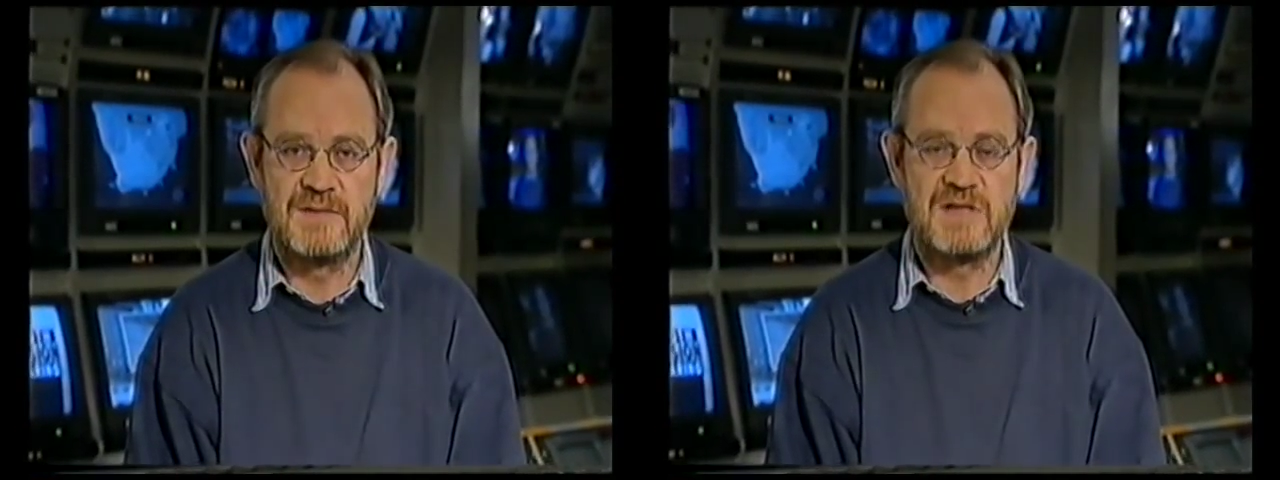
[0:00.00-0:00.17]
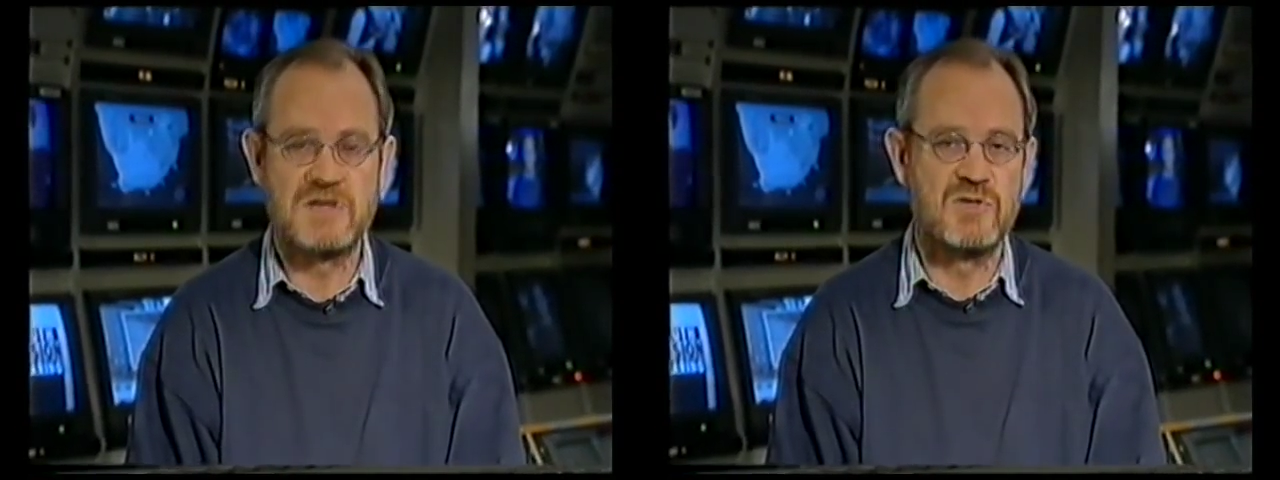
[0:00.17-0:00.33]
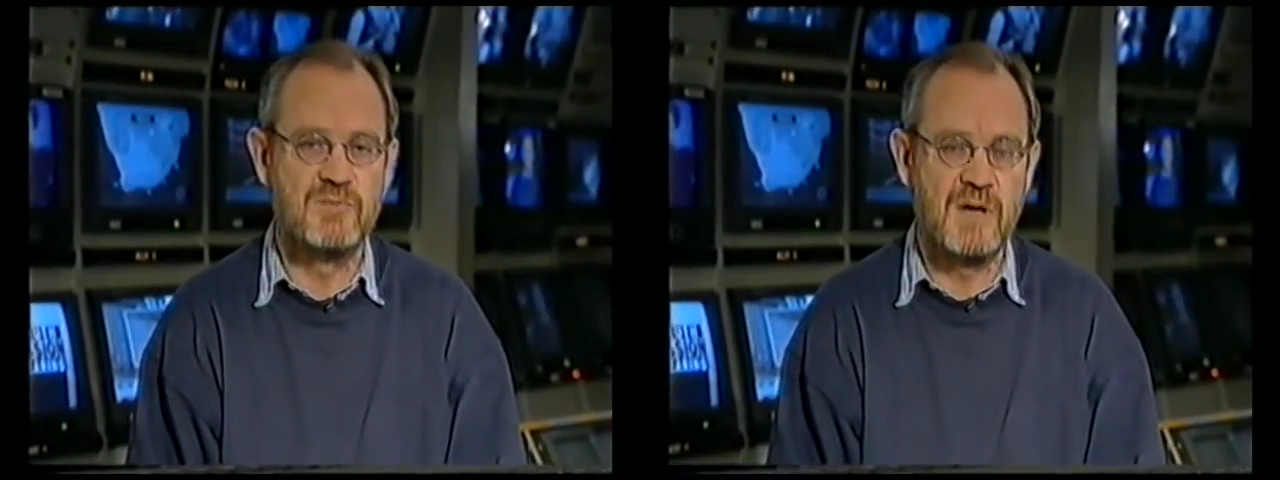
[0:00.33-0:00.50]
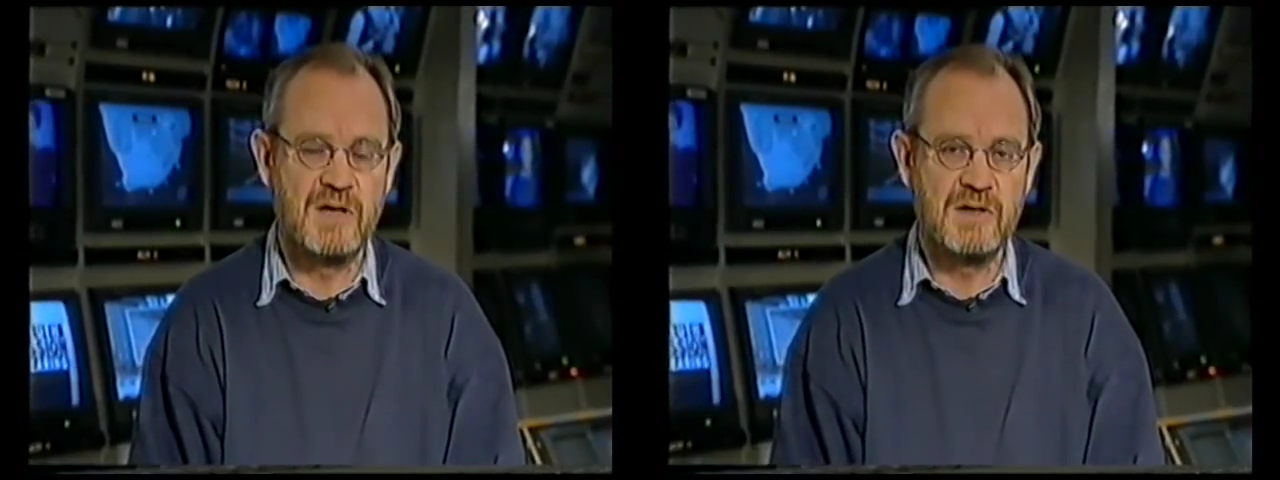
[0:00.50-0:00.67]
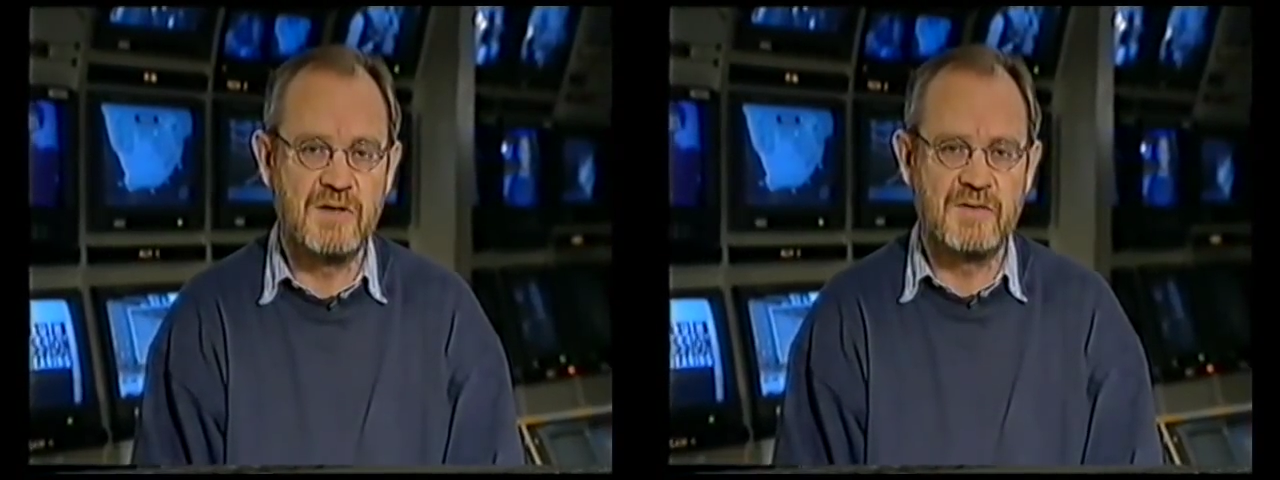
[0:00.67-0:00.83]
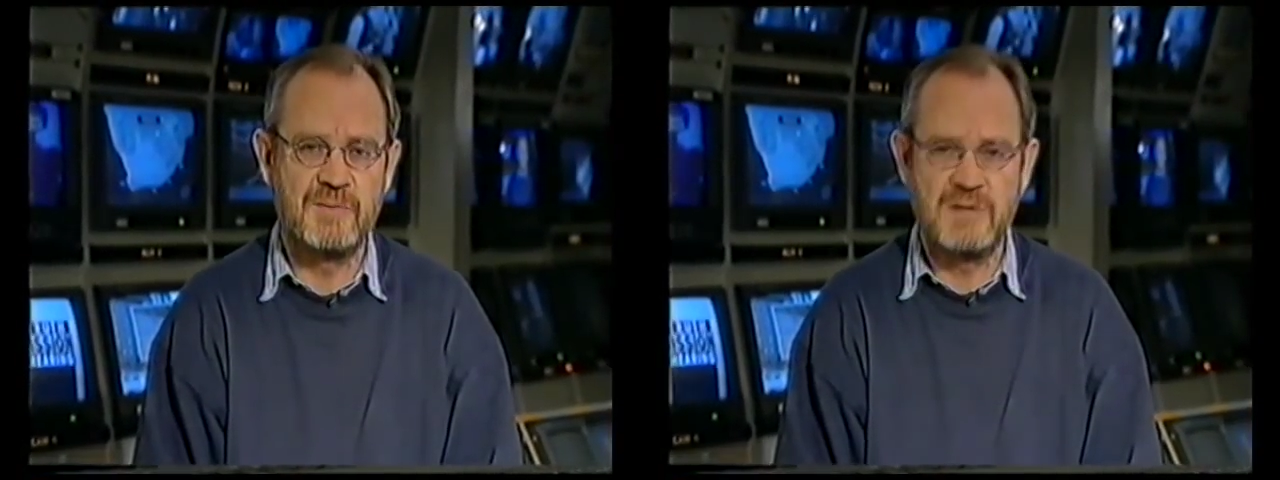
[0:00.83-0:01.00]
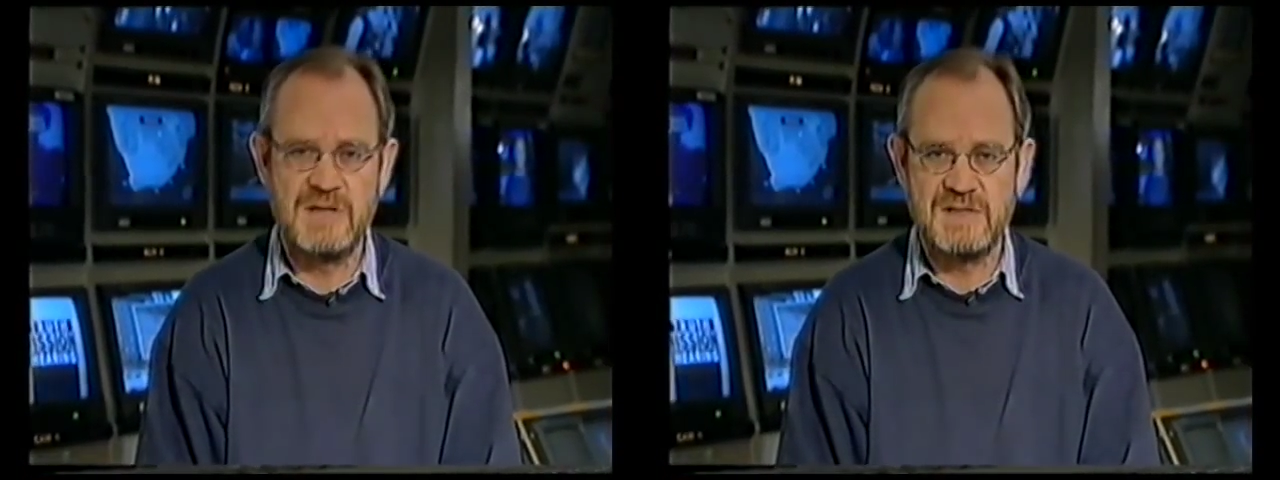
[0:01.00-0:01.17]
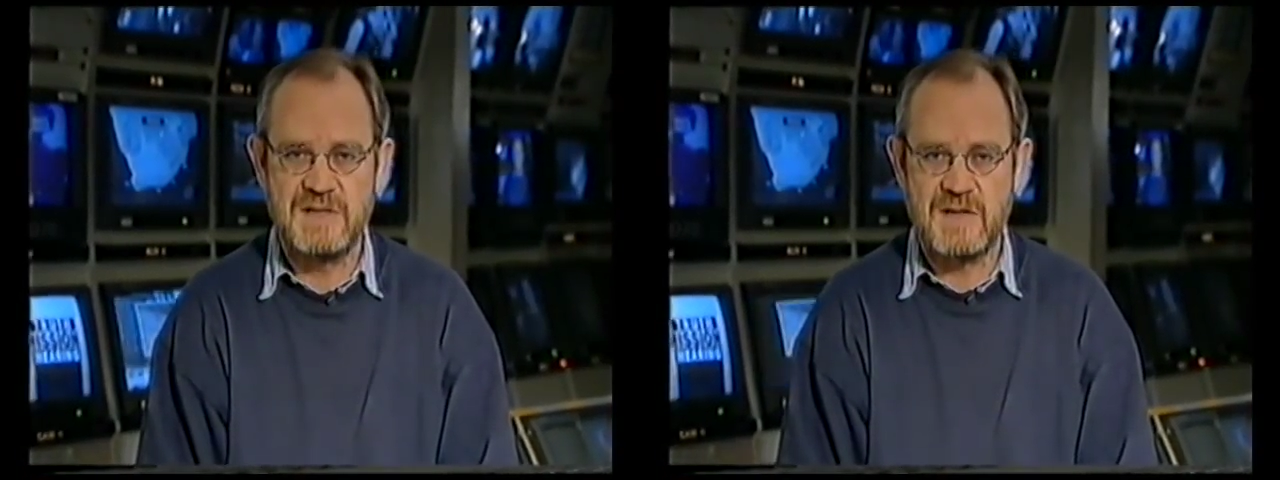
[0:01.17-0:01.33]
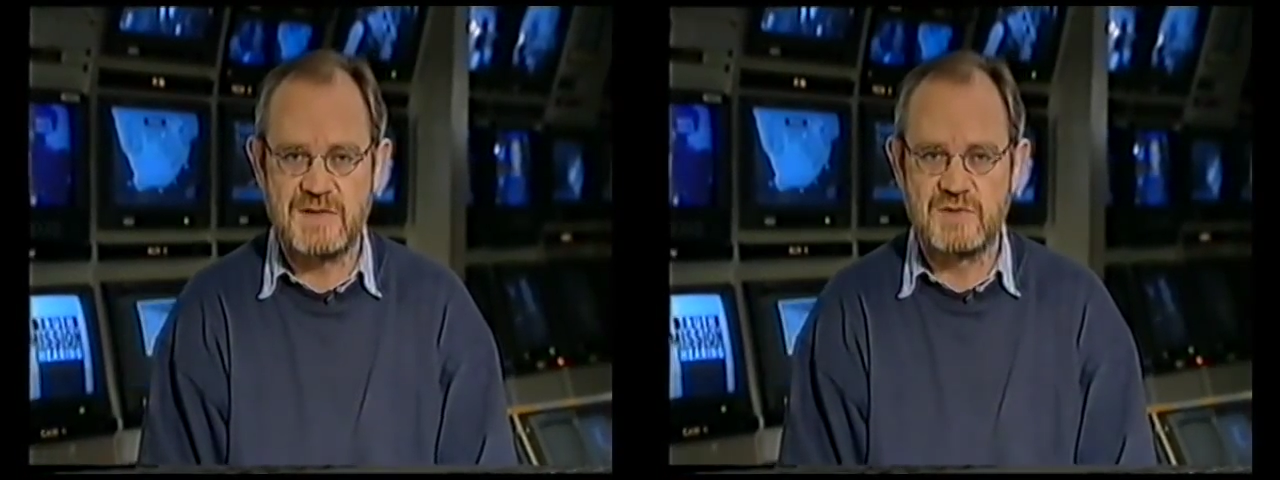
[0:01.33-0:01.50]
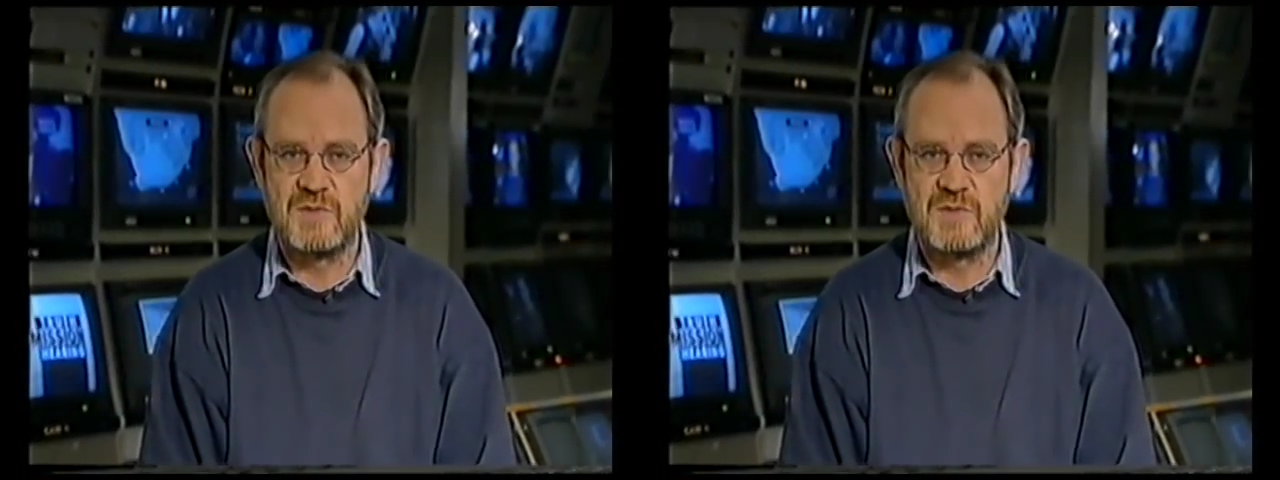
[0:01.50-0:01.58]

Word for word: as commander of the police death